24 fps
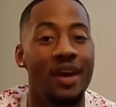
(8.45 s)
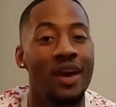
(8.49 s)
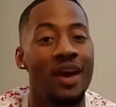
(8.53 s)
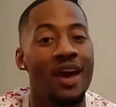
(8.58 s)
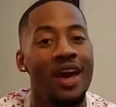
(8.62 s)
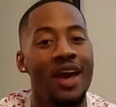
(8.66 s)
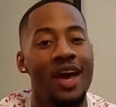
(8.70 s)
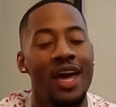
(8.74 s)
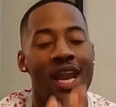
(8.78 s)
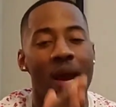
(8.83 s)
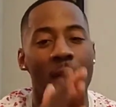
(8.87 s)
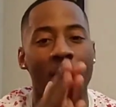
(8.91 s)

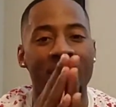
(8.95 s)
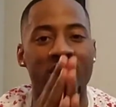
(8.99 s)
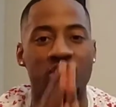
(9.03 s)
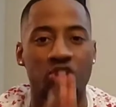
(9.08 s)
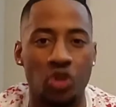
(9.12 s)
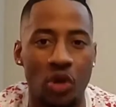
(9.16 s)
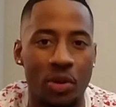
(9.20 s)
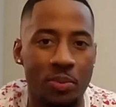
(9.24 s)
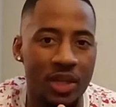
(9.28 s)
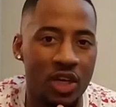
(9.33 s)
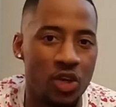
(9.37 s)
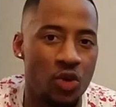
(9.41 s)
and I'm
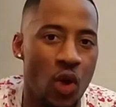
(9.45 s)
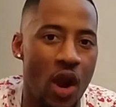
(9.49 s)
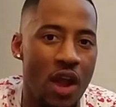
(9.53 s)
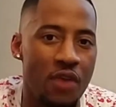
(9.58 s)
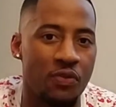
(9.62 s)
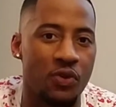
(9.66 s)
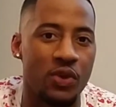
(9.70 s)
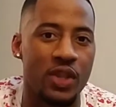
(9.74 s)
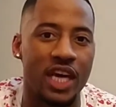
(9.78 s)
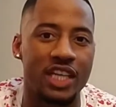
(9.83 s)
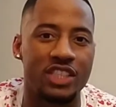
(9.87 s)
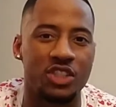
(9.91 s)
extremely
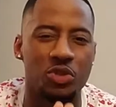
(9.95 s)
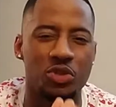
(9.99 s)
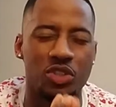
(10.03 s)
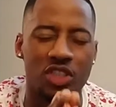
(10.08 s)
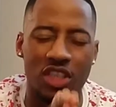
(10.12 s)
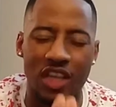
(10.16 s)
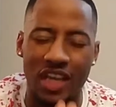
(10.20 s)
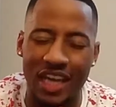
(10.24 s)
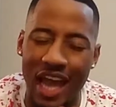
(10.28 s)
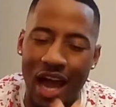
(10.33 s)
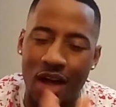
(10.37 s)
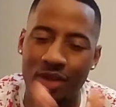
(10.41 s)
grateful that you
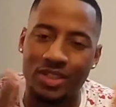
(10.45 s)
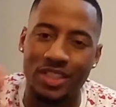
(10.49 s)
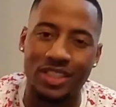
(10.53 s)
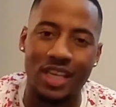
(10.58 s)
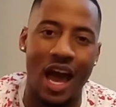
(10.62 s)
took out